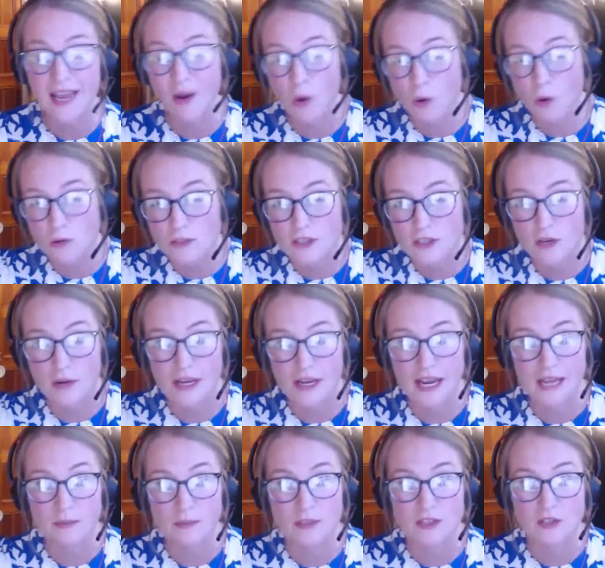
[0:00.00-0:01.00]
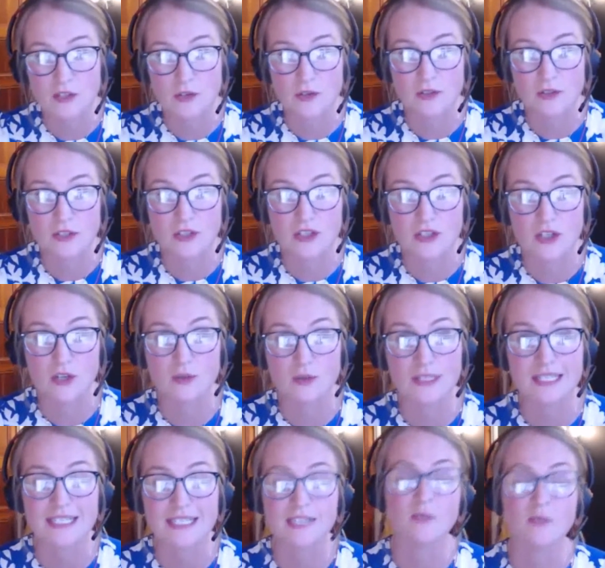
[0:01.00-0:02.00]
It also enables us to
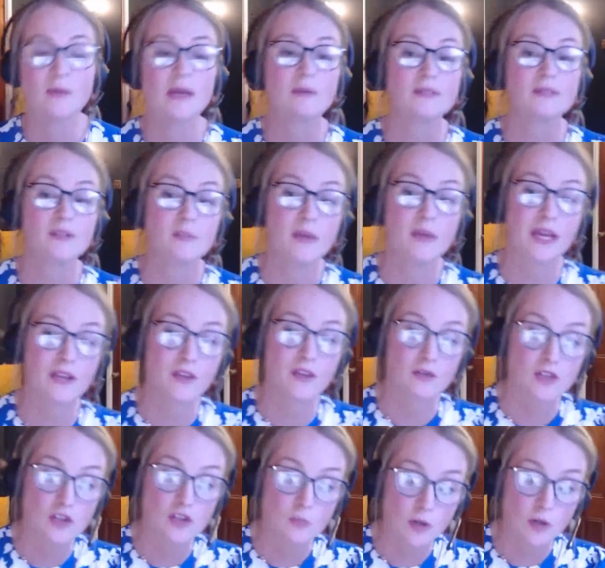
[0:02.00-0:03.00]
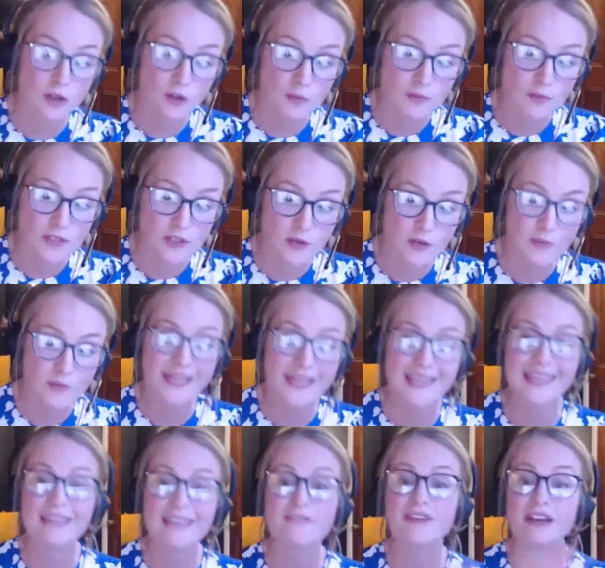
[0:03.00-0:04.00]
still be able to pick those small numbers up,
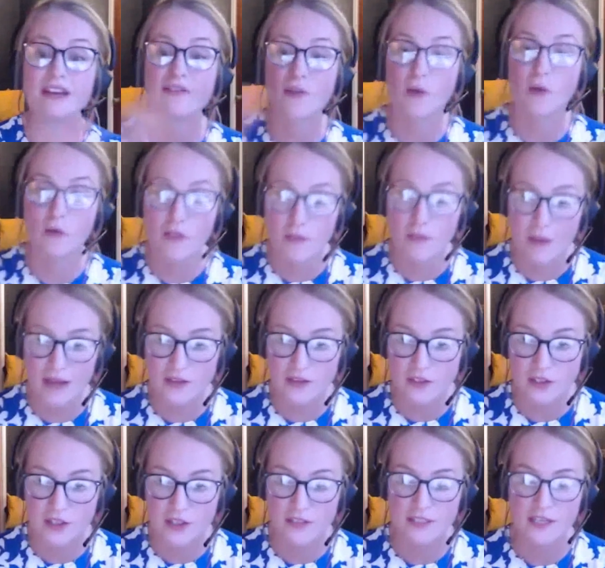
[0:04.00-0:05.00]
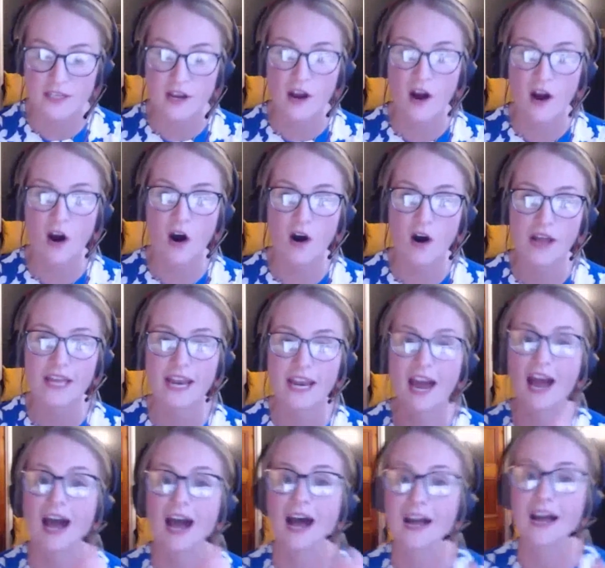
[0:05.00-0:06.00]
even if other pathogens are in
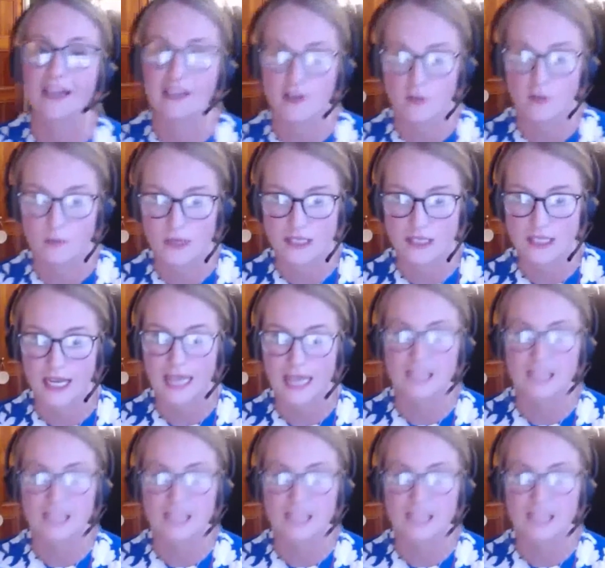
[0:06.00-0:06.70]
higher numbers.